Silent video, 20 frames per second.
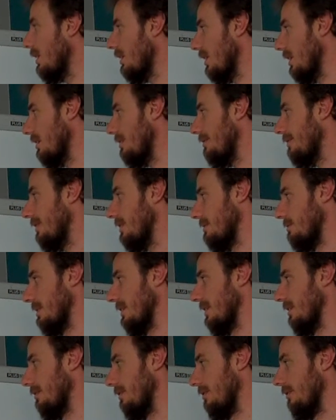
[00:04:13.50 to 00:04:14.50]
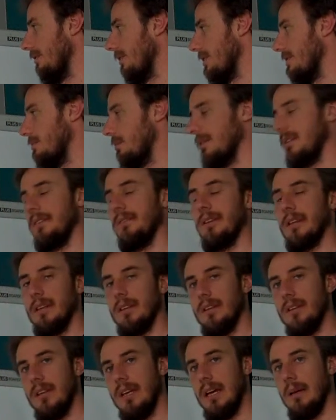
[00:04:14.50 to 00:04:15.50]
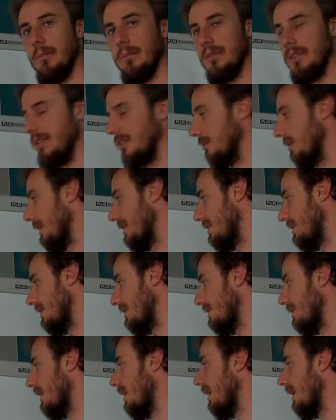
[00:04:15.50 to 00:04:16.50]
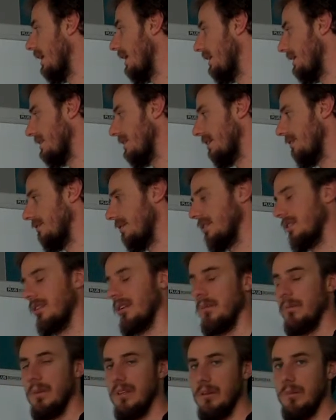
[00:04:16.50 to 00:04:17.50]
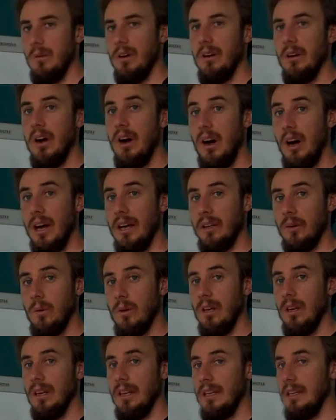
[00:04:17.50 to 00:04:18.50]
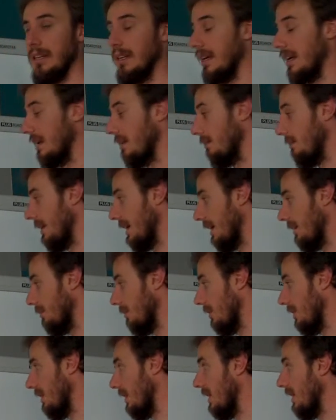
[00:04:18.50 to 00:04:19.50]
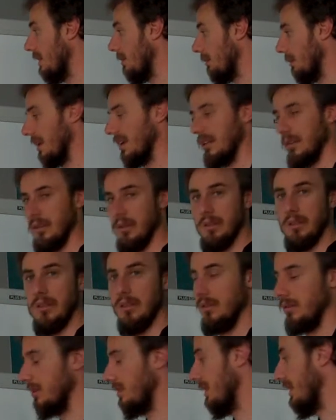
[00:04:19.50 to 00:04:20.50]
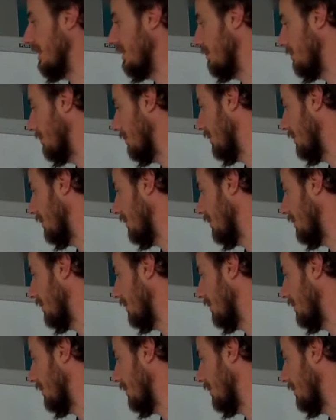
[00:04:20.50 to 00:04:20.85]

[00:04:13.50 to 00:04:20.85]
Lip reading: GIF is really good for very specific situations, and TIFF is good when you want high quality output, but you need to be